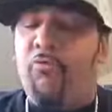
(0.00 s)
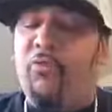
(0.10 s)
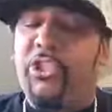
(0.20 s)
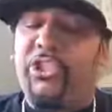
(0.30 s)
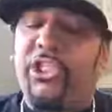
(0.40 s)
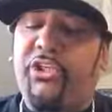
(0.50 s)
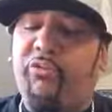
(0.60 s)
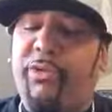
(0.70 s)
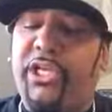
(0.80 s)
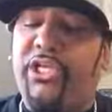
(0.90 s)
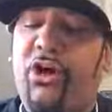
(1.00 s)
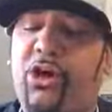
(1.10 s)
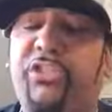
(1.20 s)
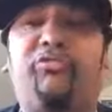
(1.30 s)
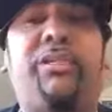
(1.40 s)
Rushing career
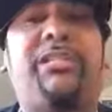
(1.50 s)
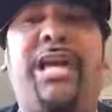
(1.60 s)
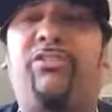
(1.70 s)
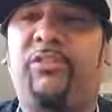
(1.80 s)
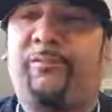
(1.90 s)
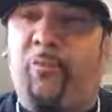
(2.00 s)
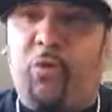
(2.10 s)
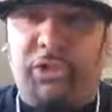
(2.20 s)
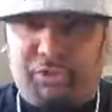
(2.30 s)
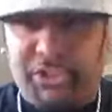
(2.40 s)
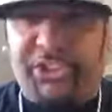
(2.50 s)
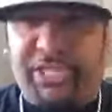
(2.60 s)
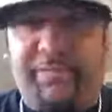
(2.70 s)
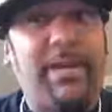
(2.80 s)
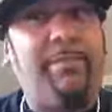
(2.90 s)
yards,
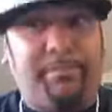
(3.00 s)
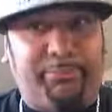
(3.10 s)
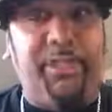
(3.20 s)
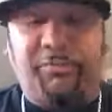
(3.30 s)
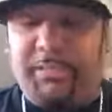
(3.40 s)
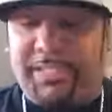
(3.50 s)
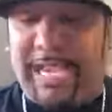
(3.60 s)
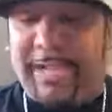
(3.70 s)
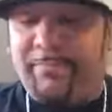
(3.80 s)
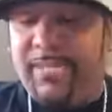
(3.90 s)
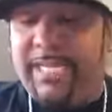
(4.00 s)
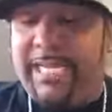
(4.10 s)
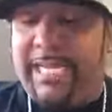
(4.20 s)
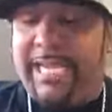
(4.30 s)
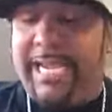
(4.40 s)
3,407. I'm impressed with that.
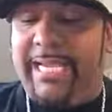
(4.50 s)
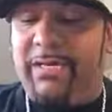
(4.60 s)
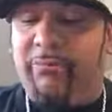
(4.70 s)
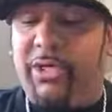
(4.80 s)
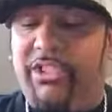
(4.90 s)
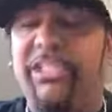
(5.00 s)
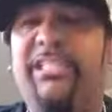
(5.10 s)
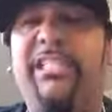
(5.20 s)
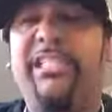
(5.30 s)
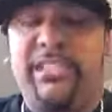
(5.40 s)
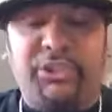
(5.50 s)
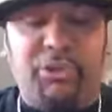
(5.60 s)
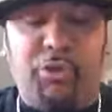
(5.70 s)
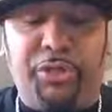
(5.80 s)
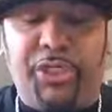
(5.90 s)
And rushing
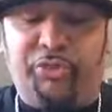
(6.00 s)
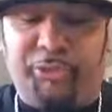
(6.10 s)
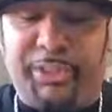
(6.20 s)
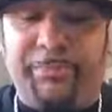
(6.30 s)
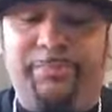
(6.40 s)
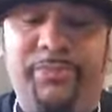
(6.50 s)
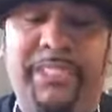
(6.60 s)
TDs, 33.